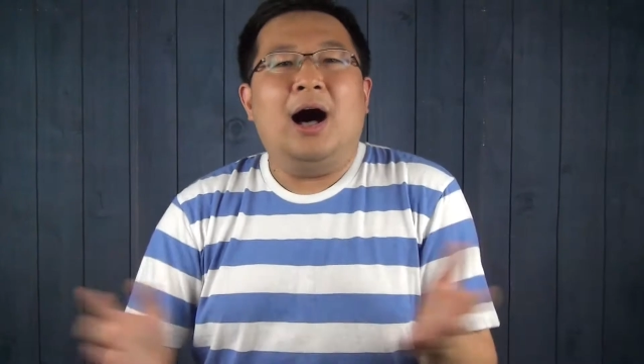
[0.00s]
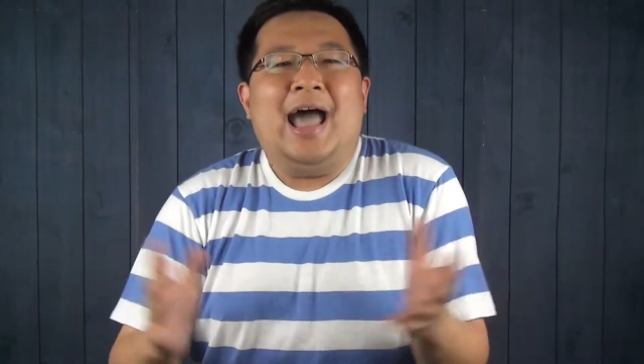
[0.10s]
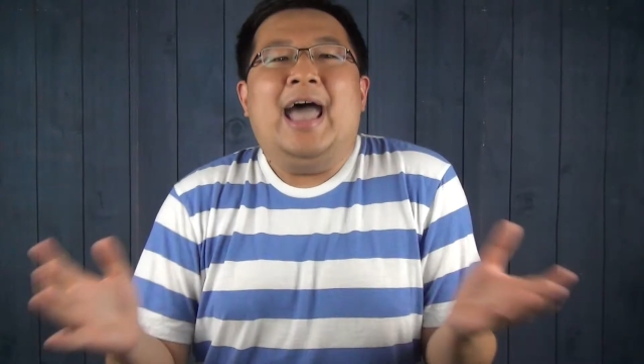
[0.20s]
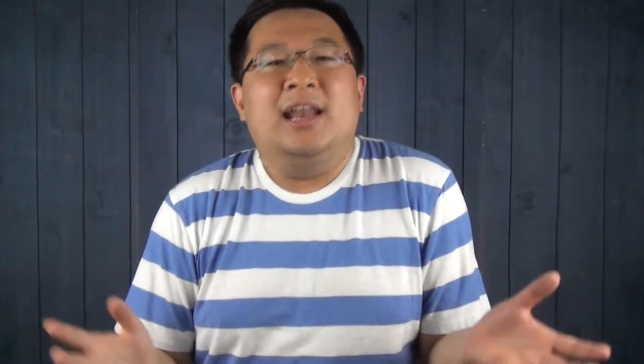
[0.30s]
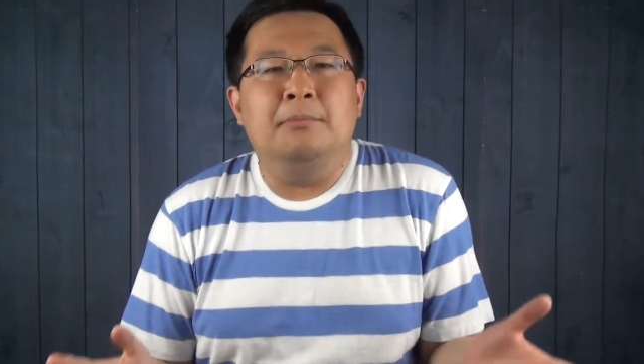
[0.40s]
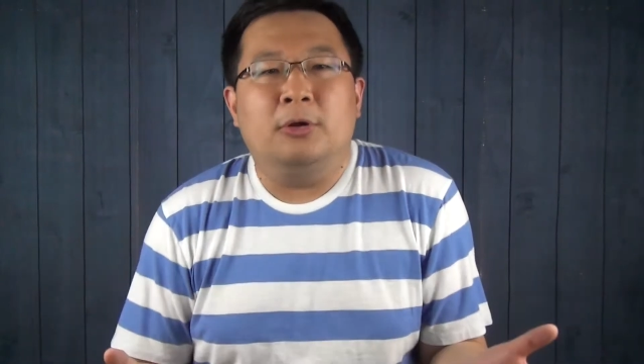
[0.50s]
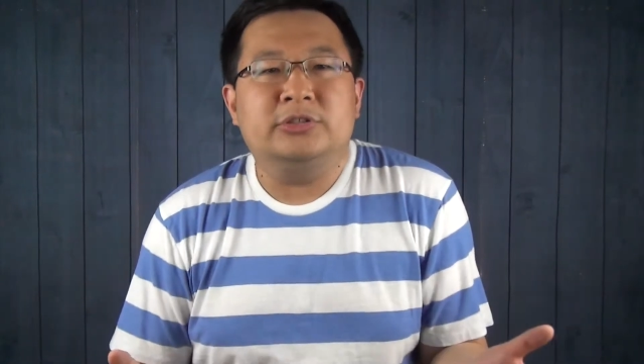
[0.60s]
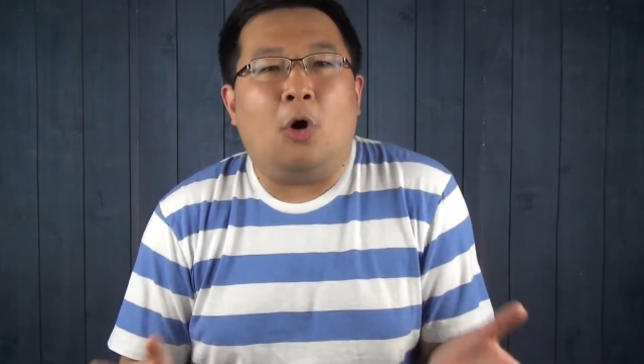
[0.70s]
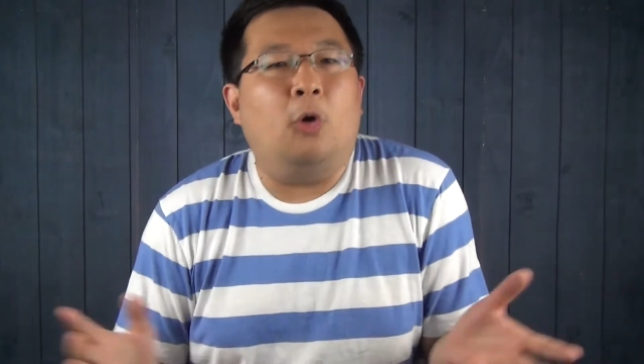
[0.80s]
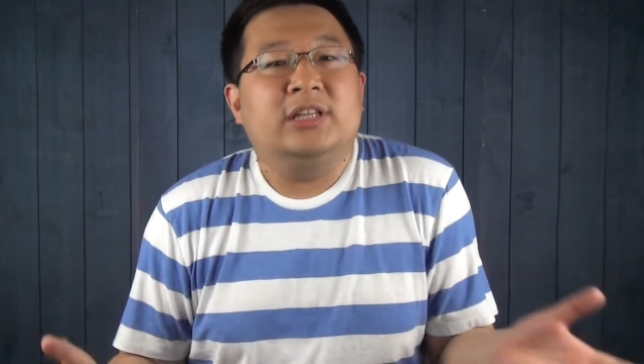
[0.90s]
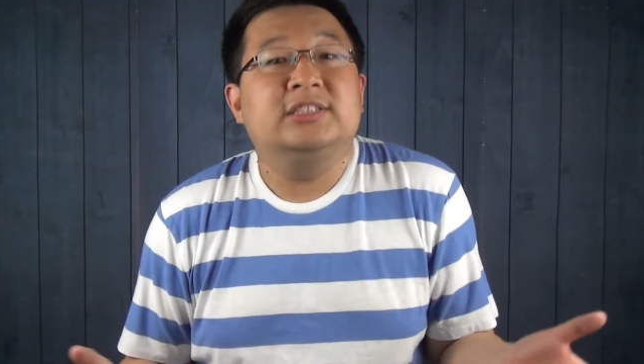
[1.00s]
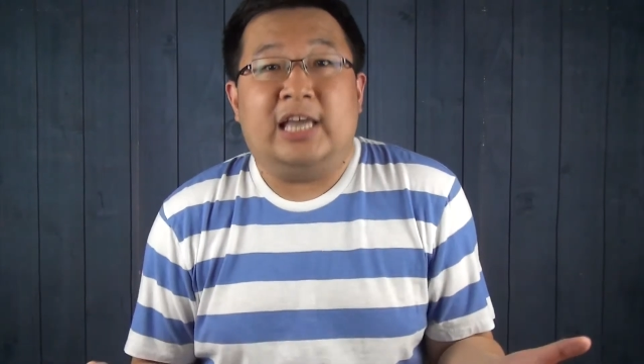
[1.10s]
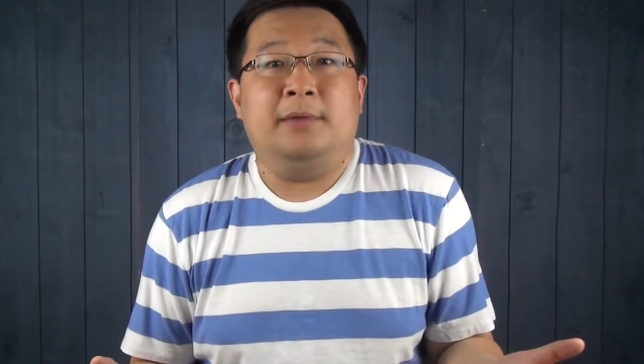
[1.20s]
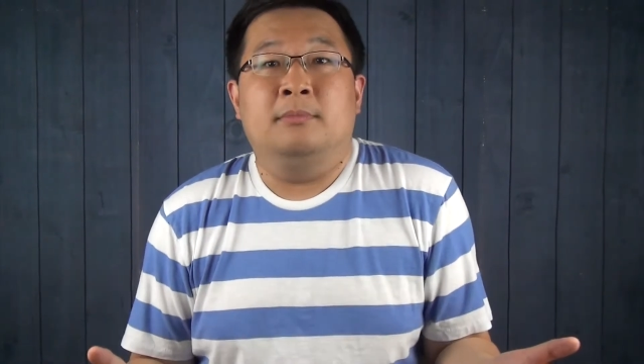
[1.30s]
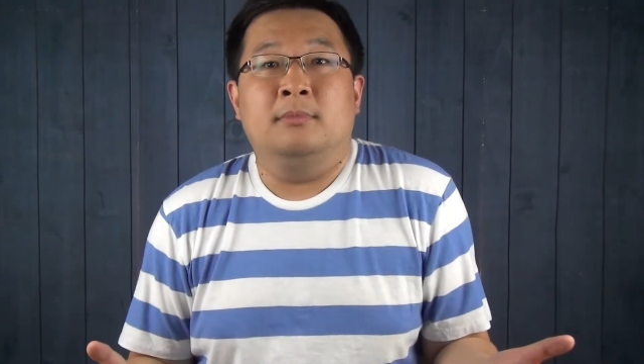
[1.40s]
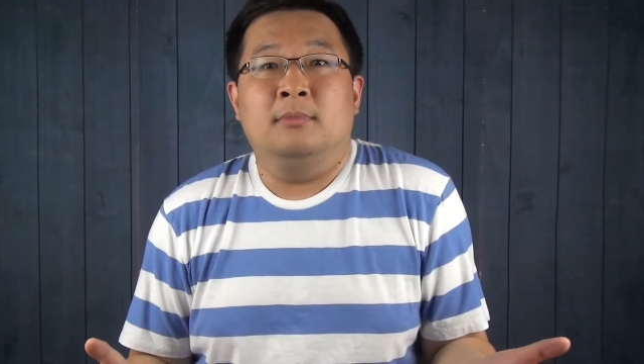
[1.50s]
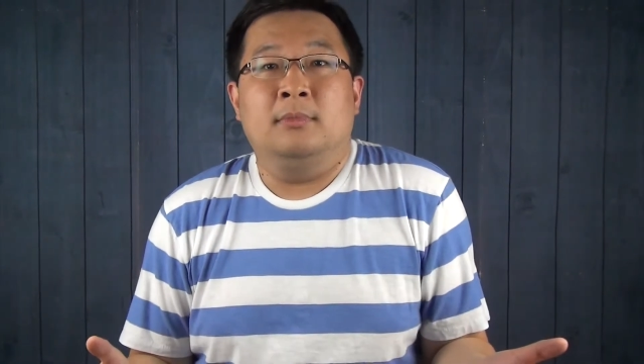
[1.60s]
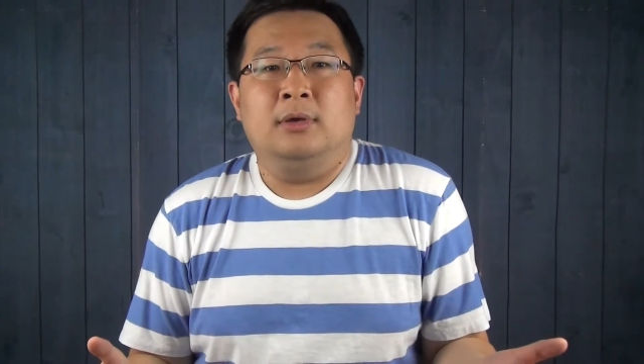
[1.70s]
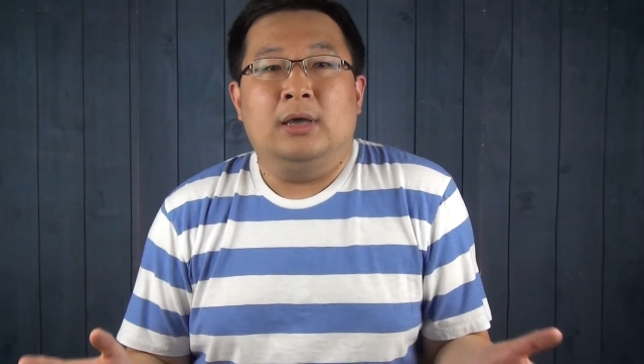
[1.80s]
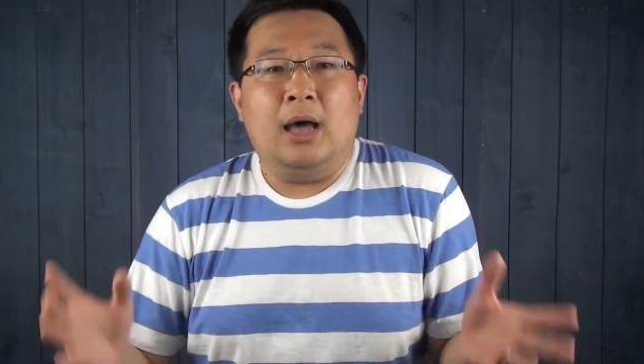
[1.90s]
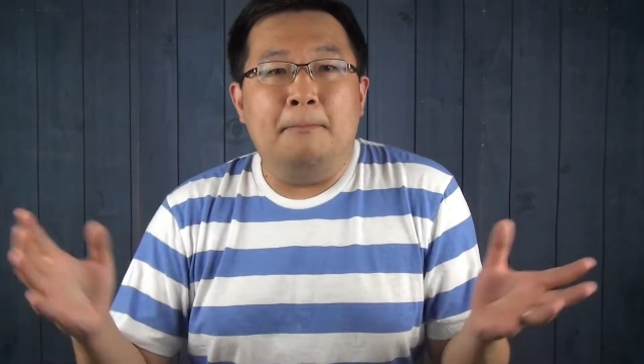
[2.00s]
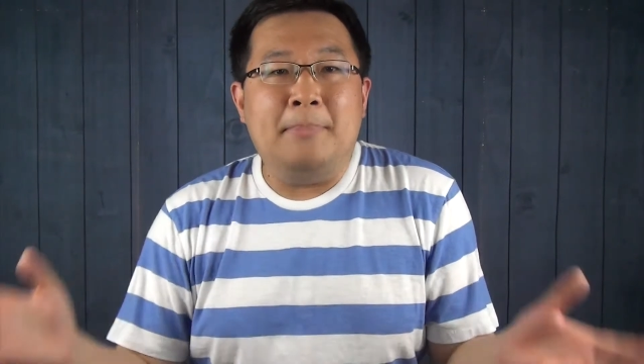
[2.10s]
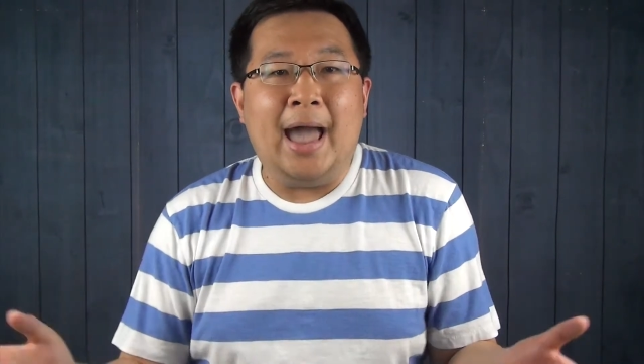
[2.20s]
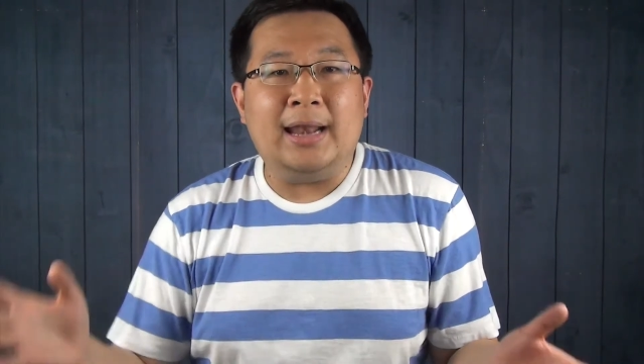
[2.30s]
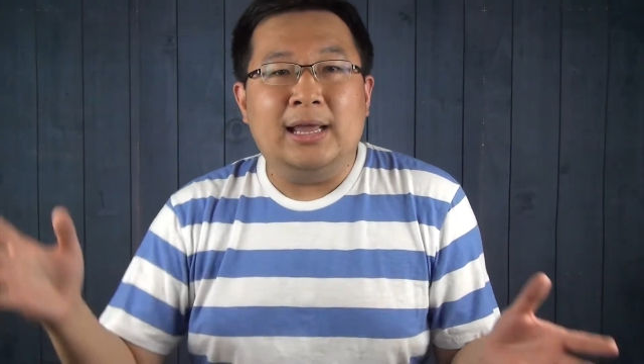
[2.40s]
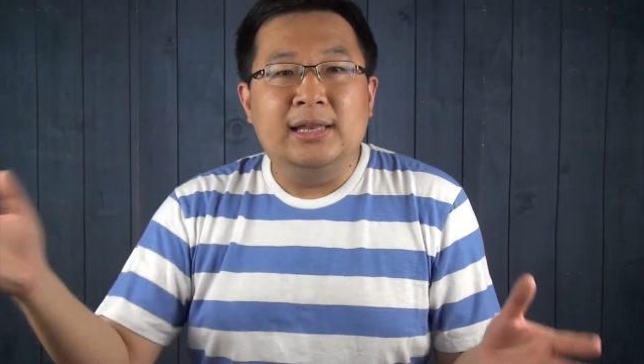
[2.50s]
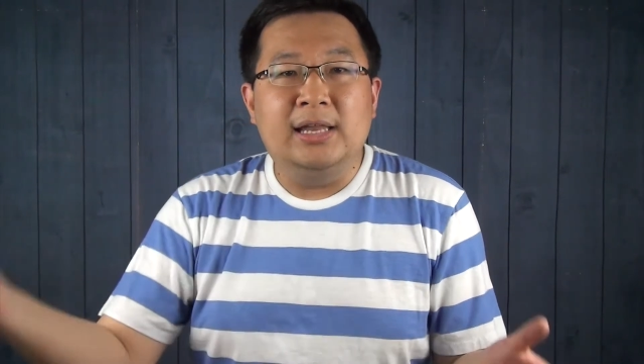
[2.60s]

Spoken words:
are animals all the same. A bat